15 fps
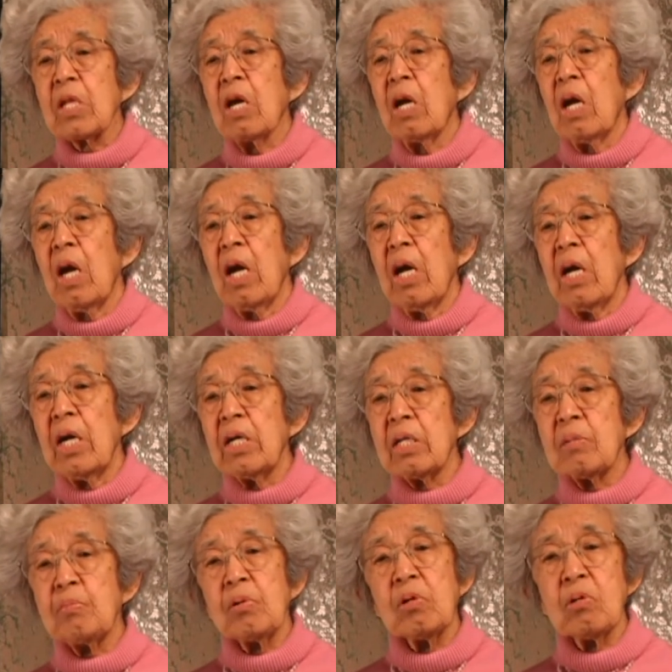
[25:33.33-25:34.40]
had
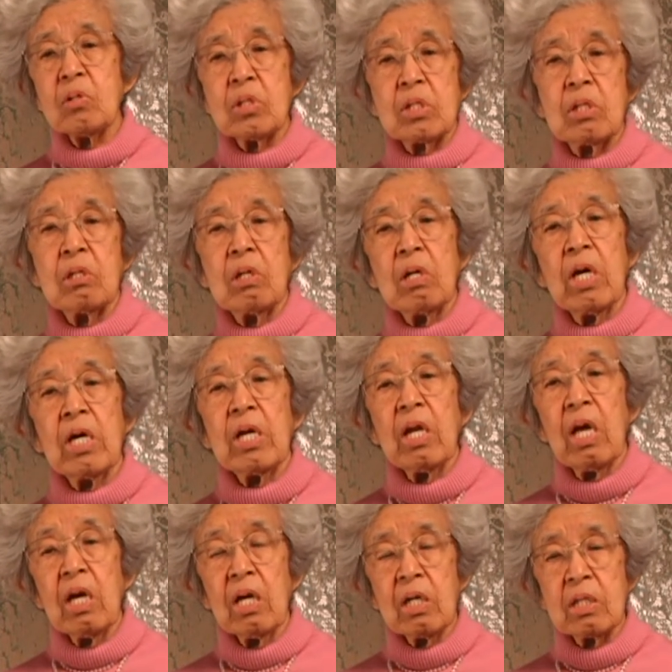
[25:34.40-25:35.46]
approached her and
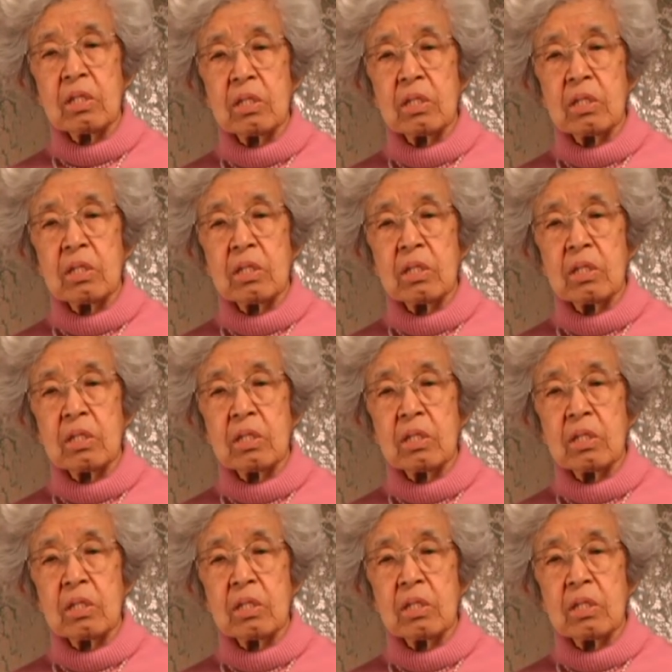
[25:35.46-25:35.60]
asked